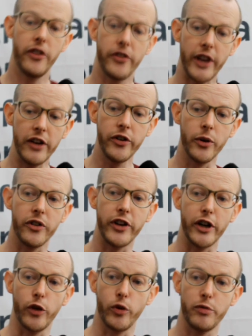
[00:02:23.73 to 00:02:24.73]
center is
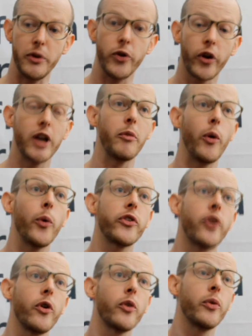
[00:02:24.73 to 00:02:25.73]
here, and we've been talking about
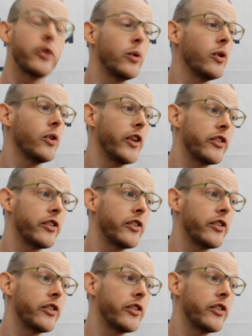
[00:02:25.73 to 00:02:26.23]
what's going on with Google,